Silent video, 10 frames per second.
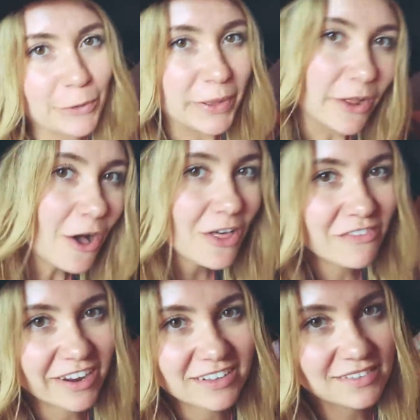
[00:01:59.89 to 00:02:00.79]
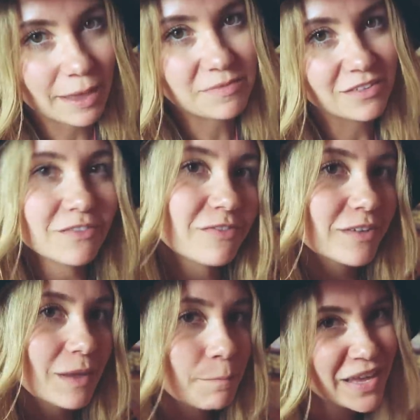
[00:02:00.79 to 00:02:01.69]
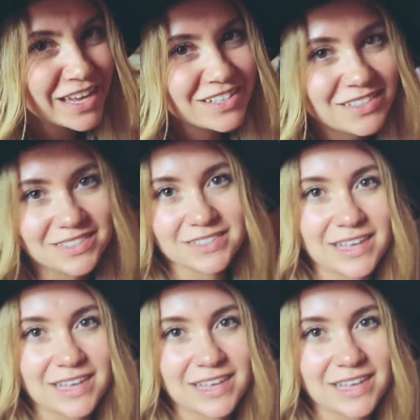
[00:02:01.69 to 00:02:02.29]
learning about all the various types of beans,